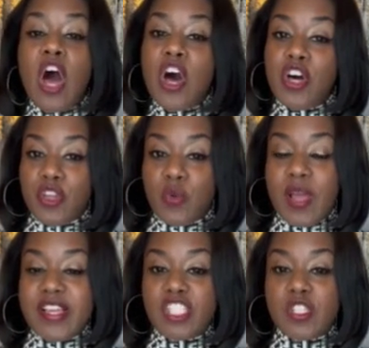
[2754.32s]
Other
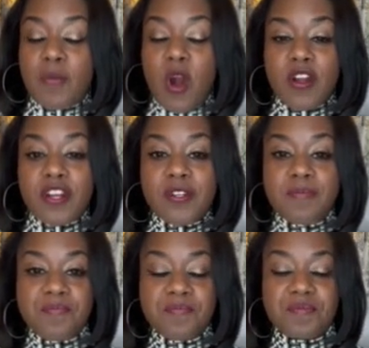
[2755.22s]
ways to partner?
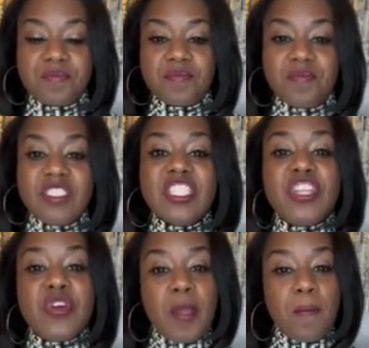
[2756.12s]

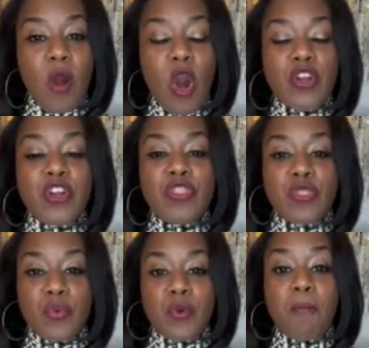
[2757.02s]
You can partner
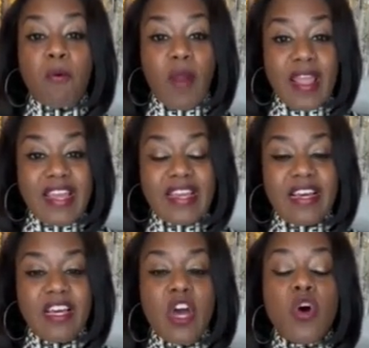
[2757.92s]
through praying
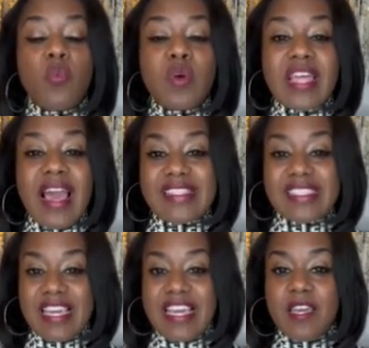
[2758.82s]
with a
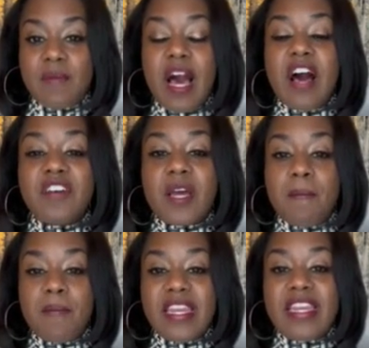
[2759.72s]
team of
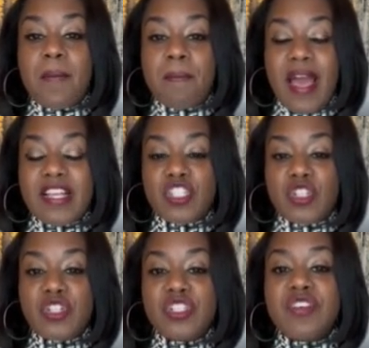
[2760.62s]
committed
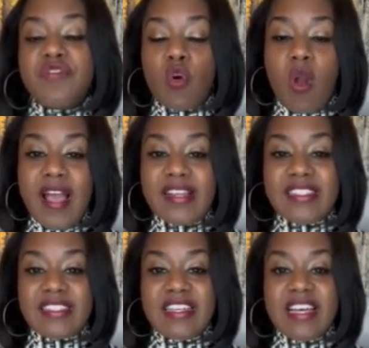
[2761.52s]
ambassadors of
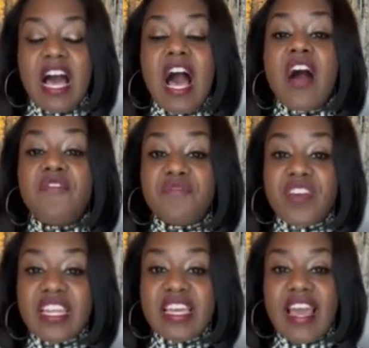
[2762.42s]
Christ
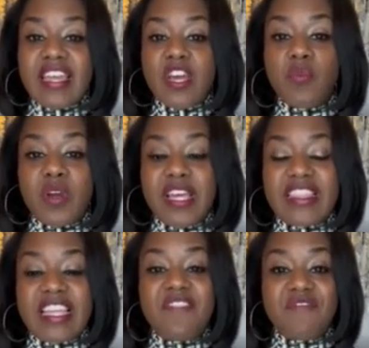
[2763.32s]
affiliated
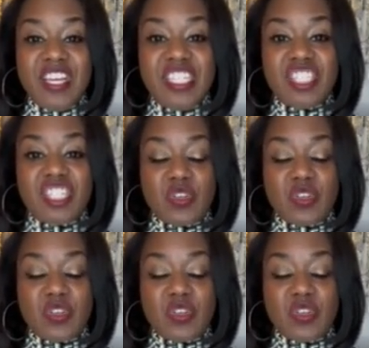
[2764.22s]
with Envision